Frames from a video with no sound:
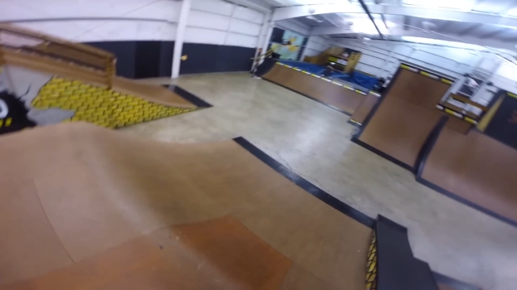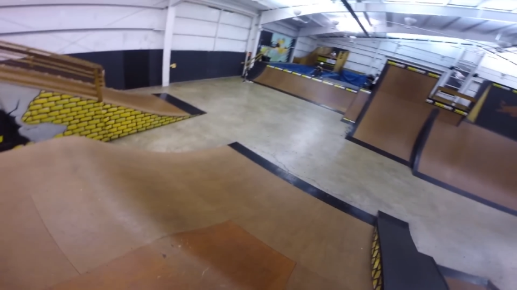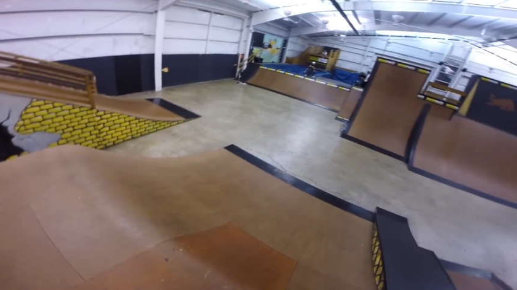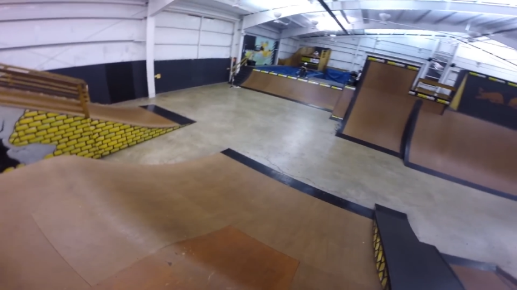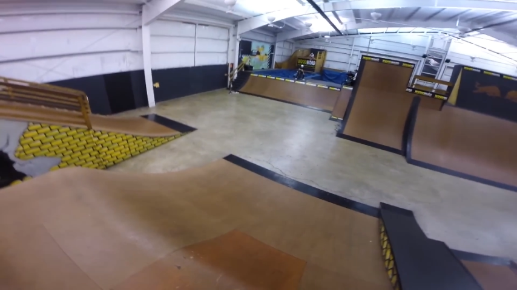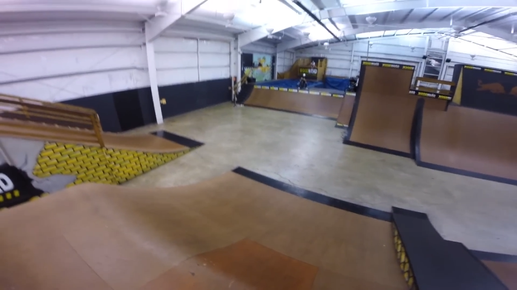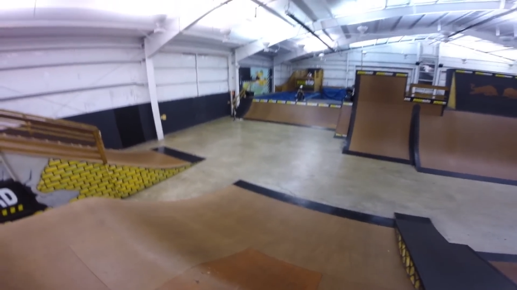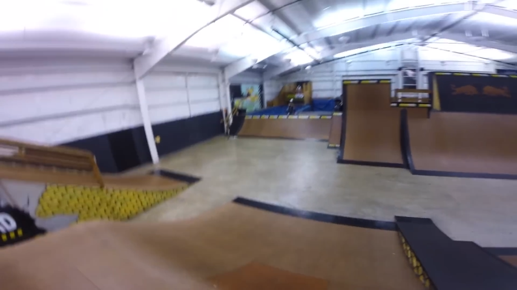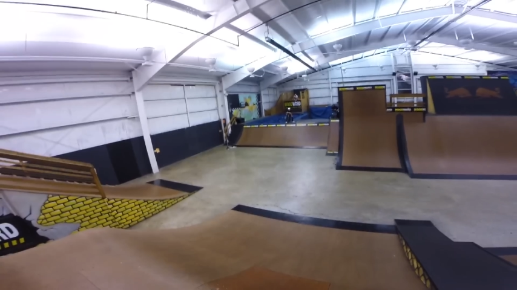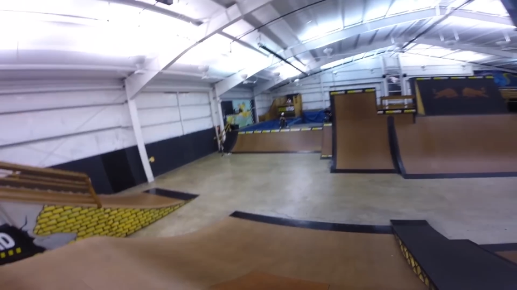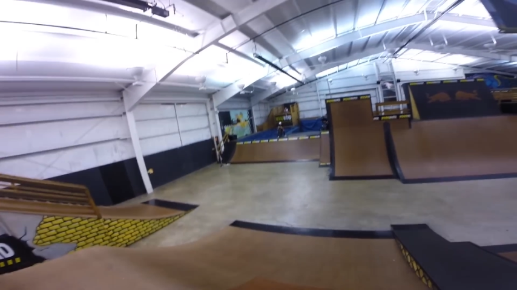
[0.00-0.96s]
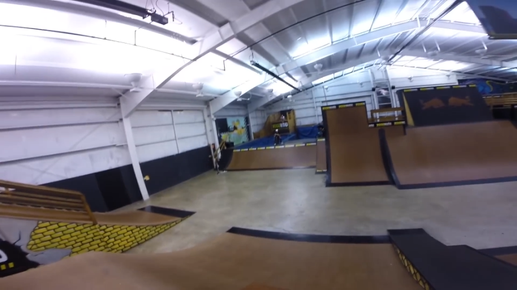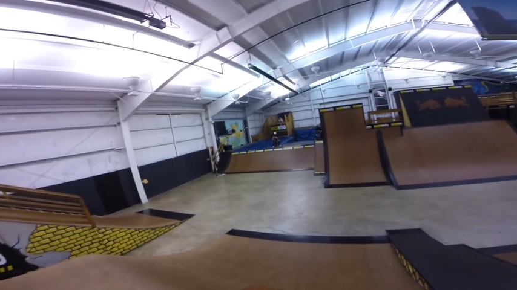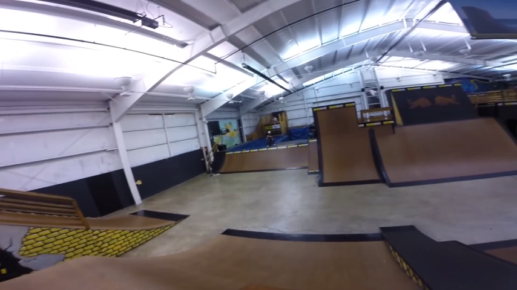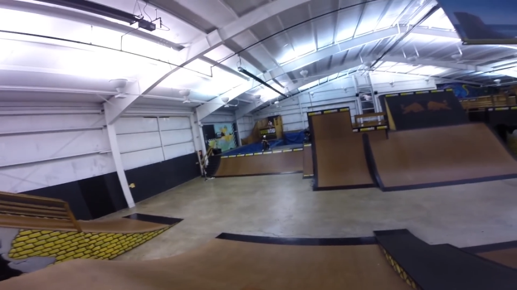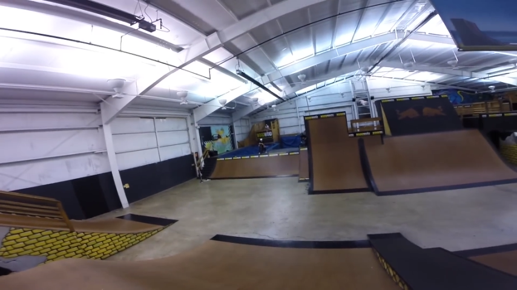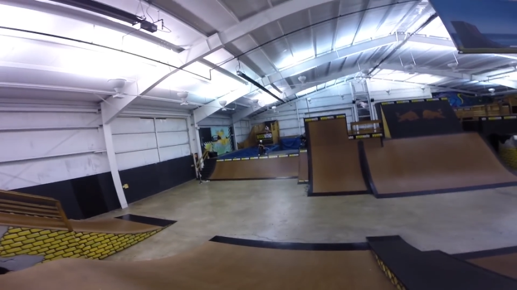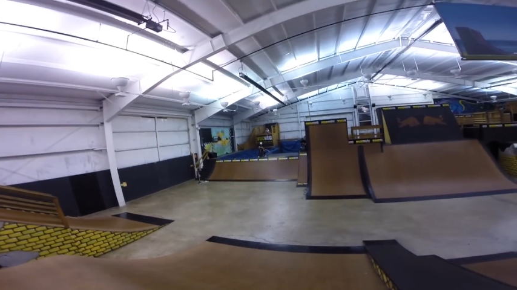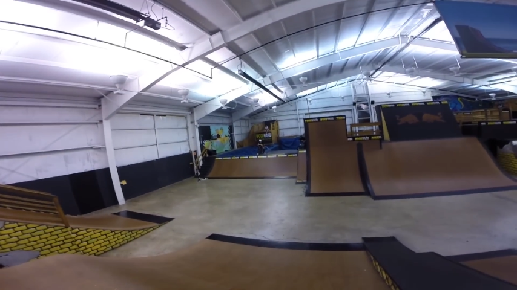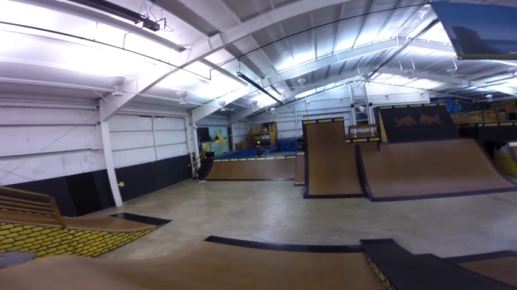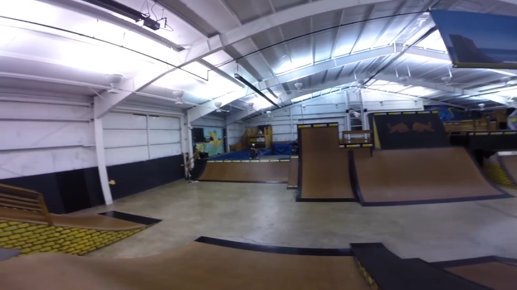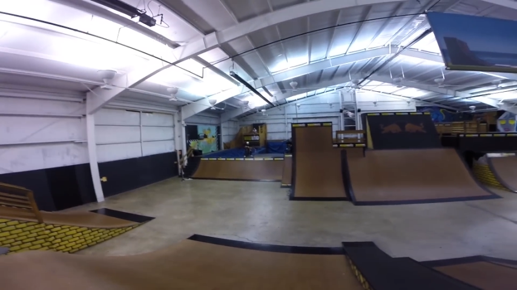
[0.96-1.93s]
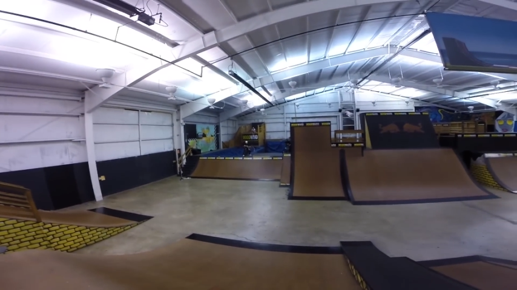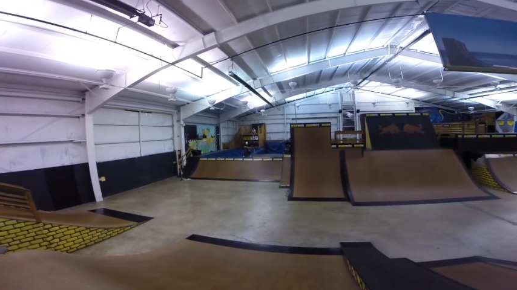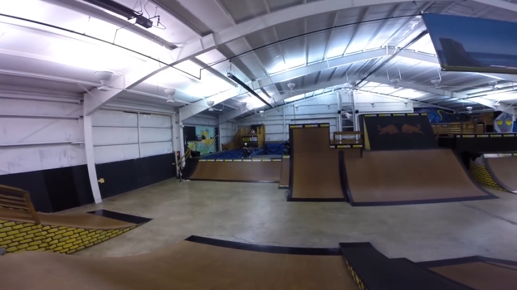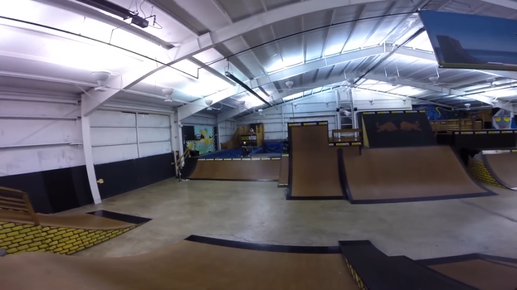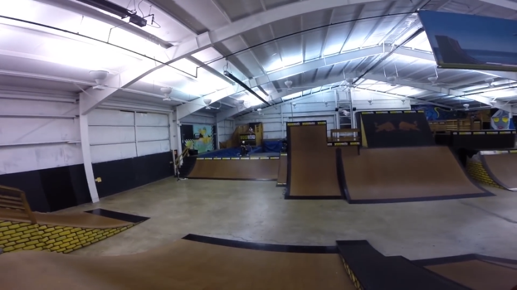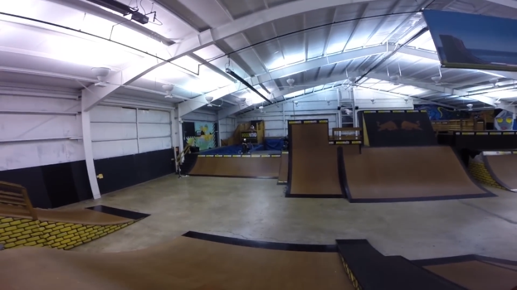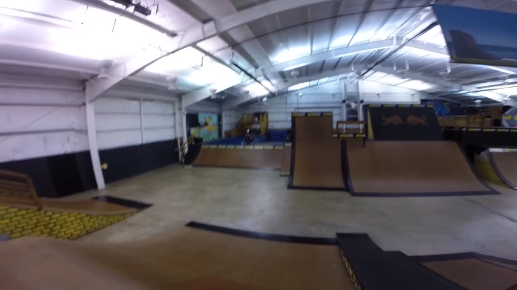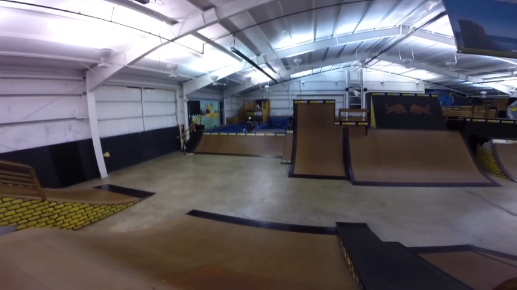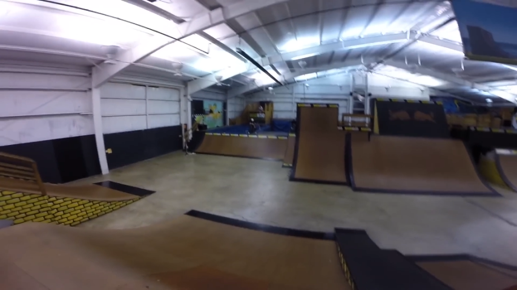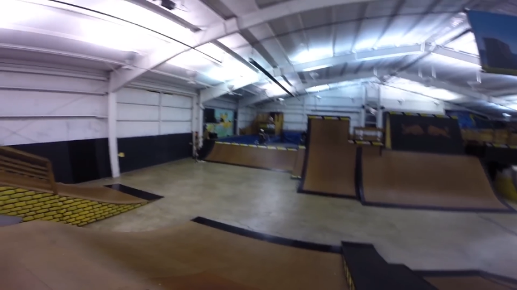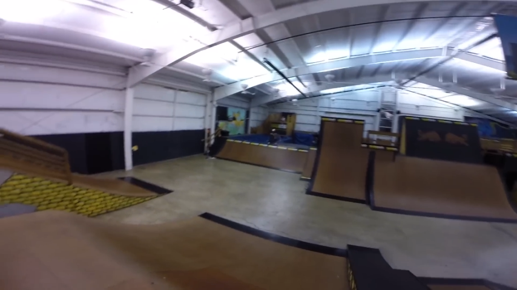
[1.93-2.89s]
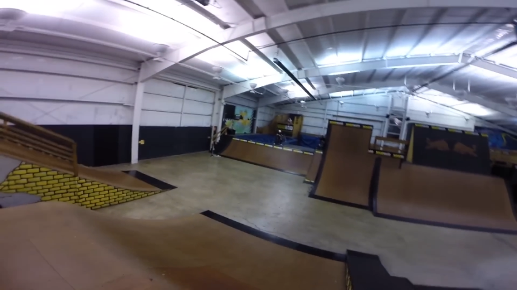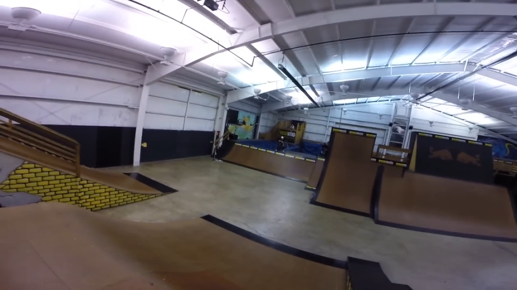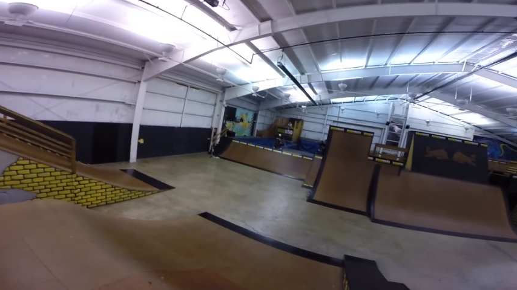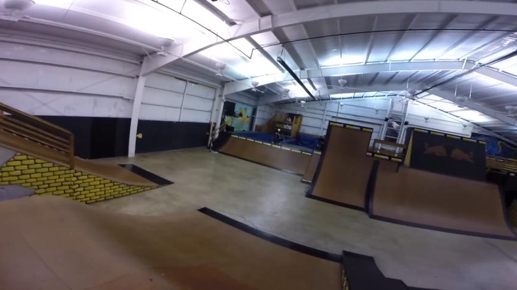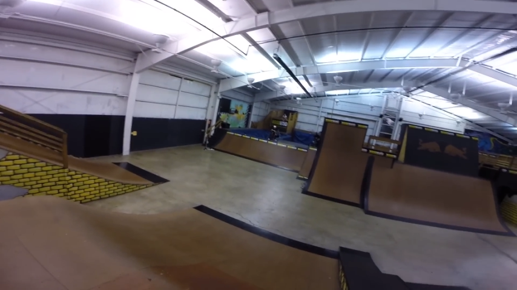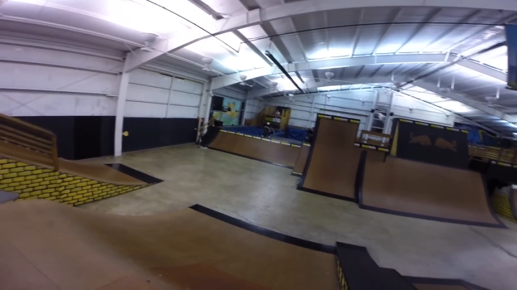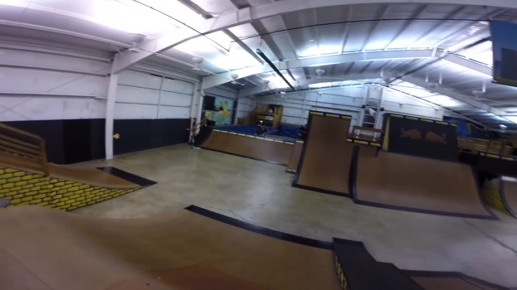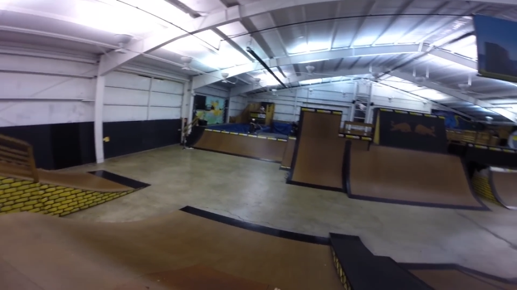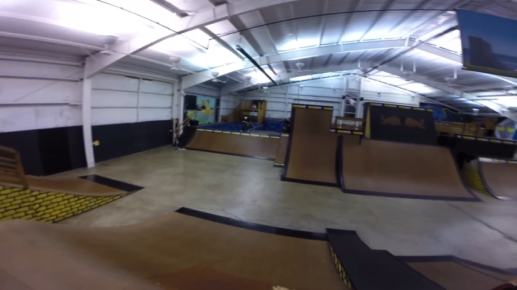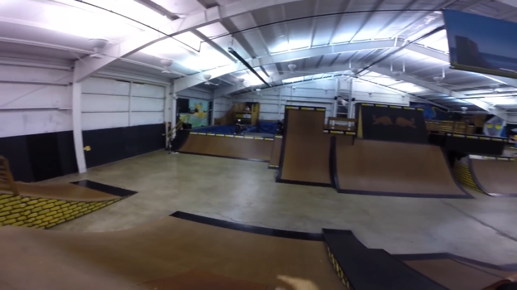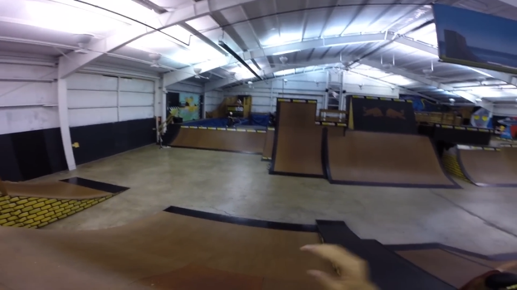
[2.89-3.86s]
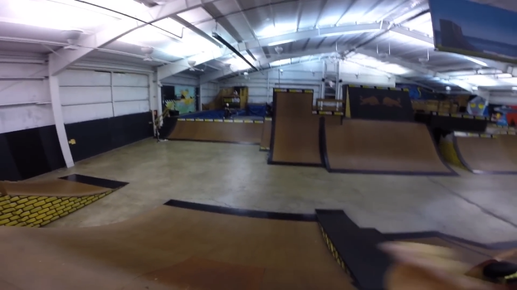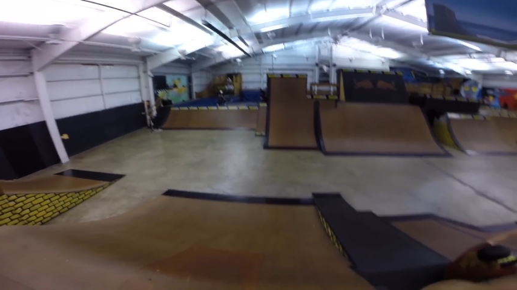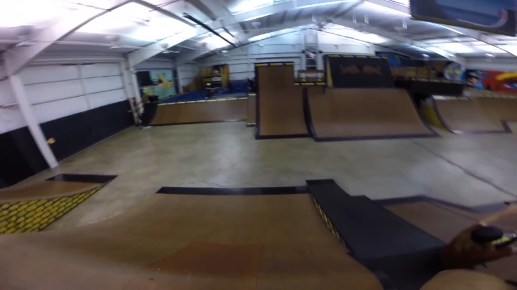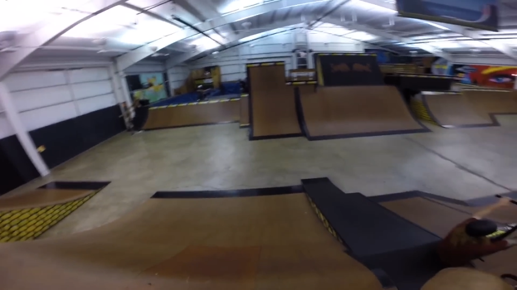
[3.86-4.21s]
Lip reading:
No face is visible, so there are no lips to read.